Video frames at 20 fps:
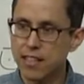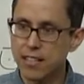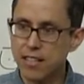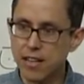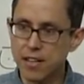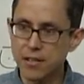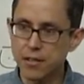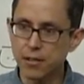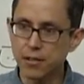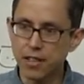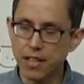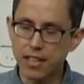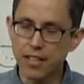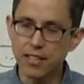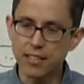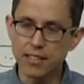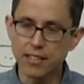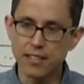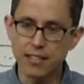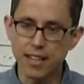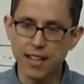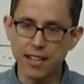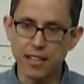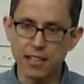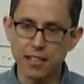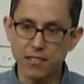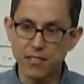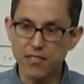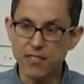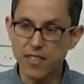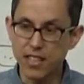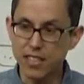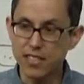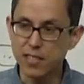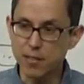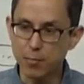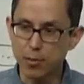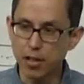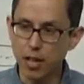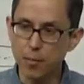underlying desire to
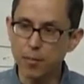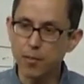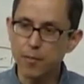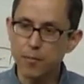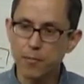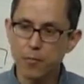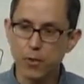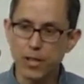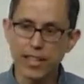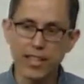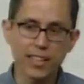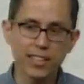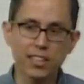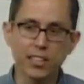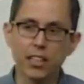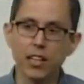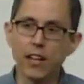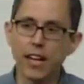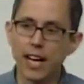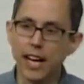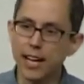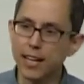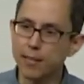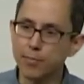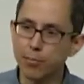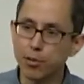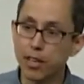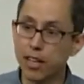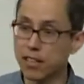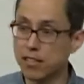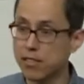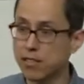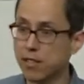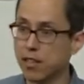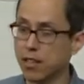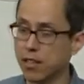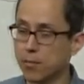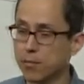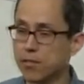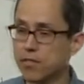fix a problem. We had actually all had prior
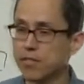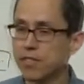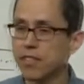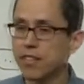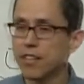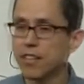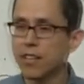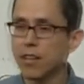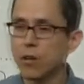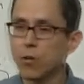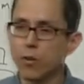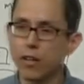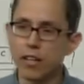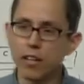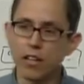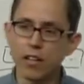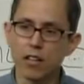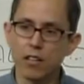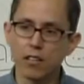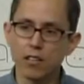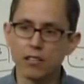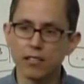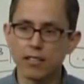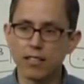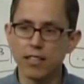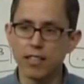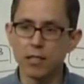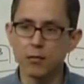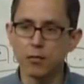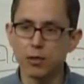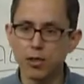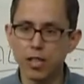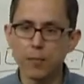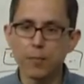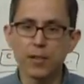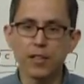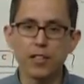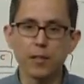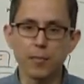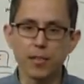startups. We had all um, tried
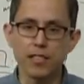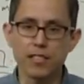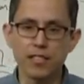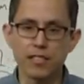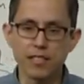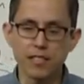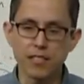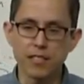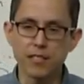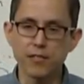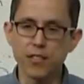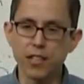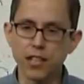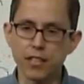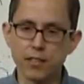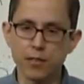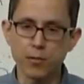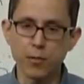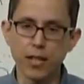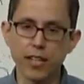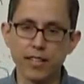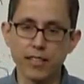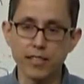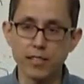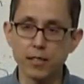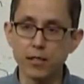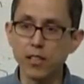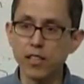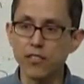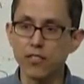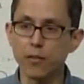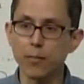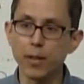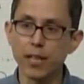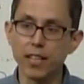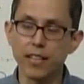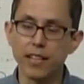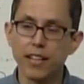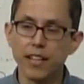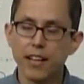building businesses in various ways, learned from
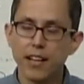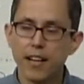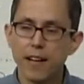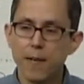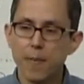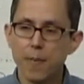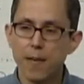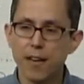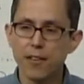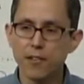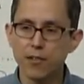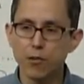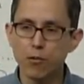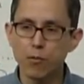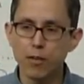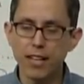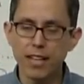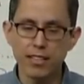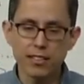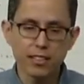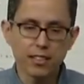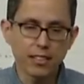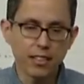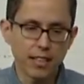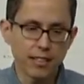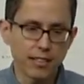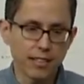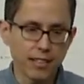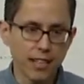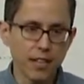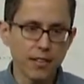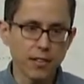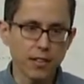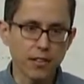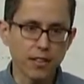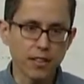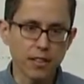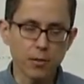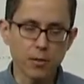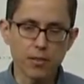it. And so when we actually got
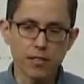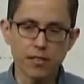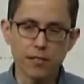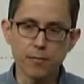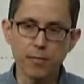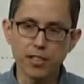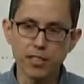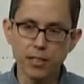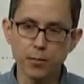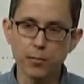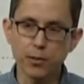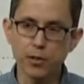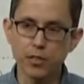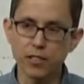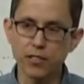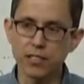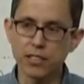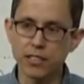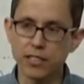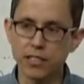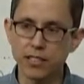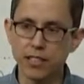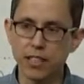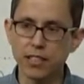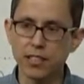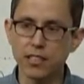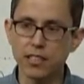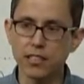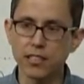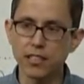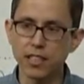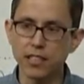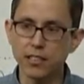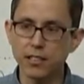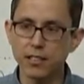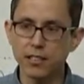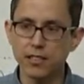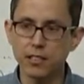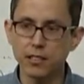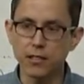together, it was much more of a discussion, not
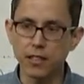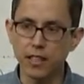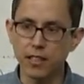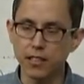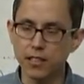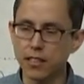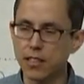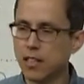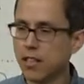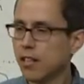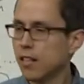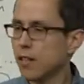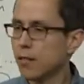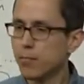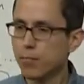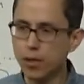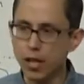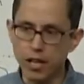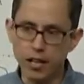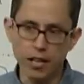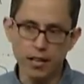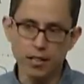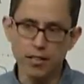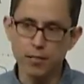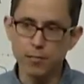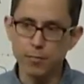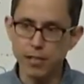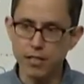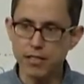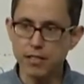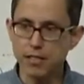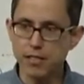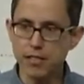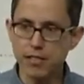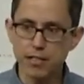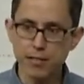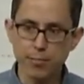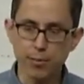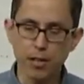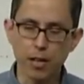just around products,
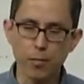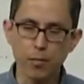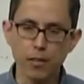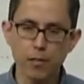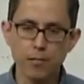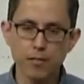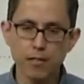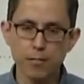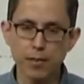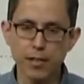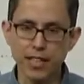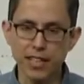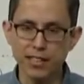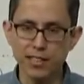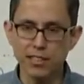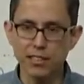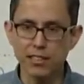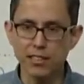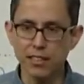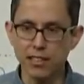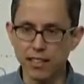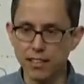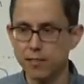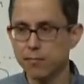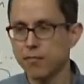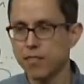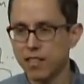businesses, problems, but actually like,